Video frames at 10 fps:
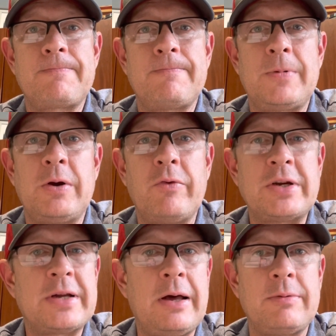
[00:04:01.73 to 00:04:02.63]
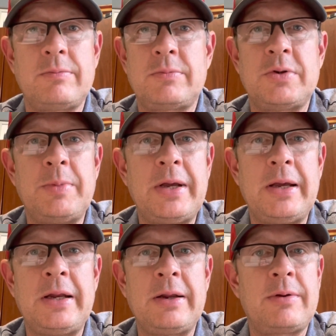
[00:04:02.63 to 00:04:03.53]
you know, reach out to
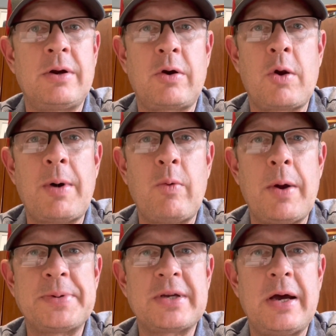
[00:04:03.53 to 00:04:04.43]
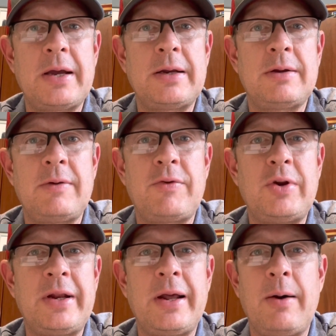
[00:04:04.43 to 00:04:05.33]
me, you know, go to my website if you
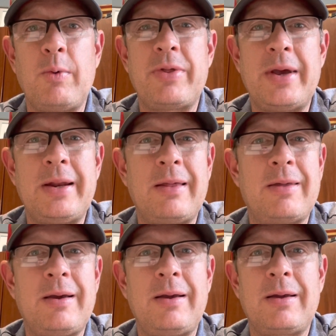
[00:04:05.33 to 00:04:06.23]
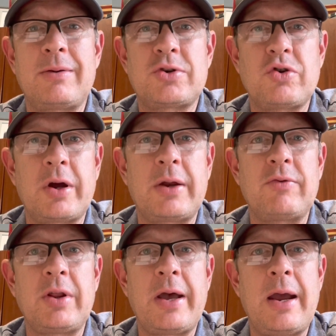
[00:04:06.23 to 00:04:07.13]
need help with anything trucking
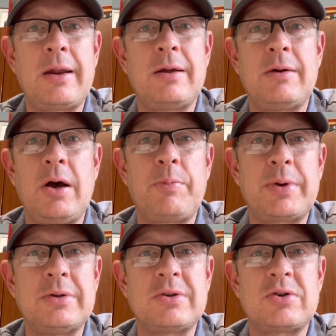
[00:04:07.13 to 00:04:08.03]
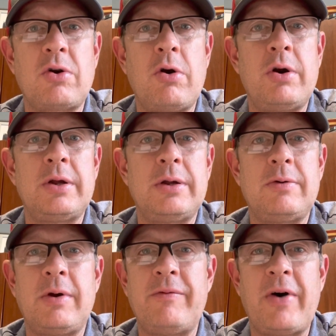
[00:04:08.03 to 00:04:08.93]
related, help getting
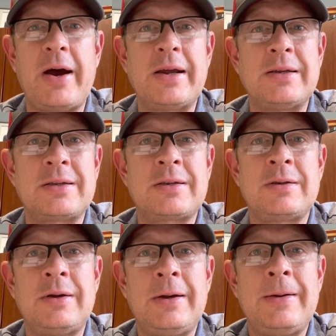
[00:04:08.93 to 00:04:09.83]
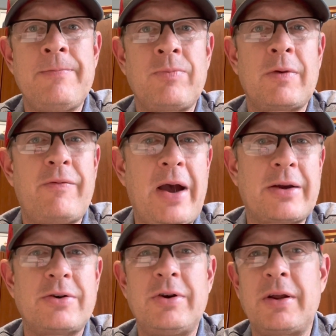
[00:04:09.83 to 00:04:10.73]
started, advice,
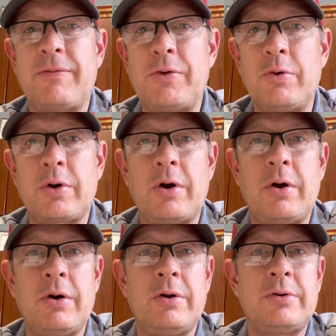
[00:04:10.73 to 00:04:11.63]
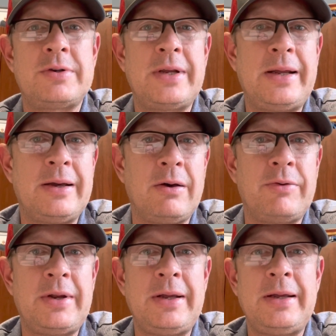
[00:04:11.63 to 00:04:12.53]
factoring fuel cards,
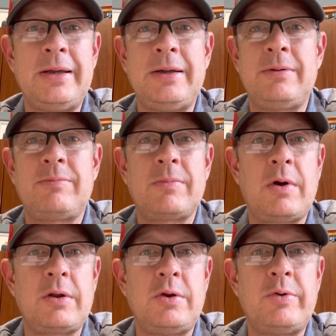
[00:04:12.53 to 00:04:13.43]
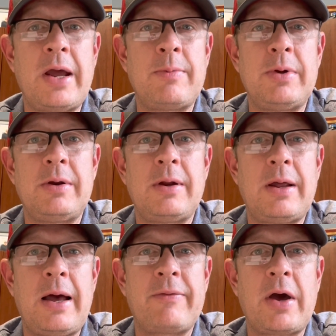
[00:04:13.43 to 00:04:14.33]
ELD, you name it.
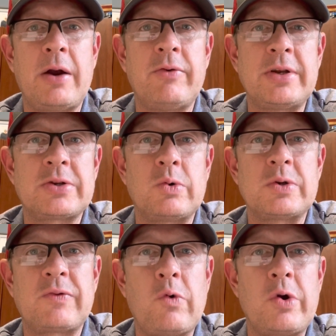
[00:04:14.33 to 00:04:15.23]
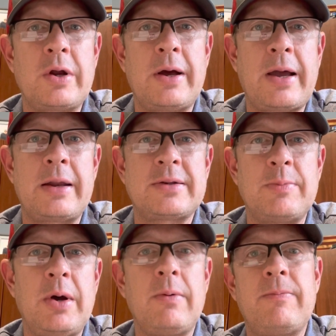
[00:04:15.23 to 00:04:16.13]
I've got a resource for you. I got
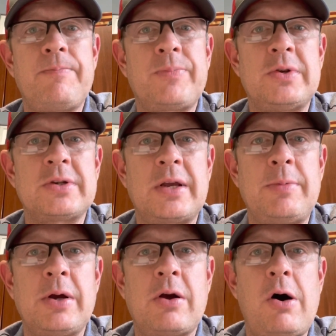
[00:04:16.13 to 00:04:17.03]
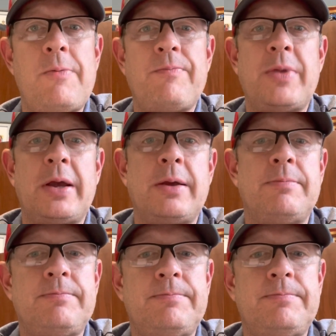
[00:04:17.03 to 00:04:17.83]
some help. Just give me a call. Thank you.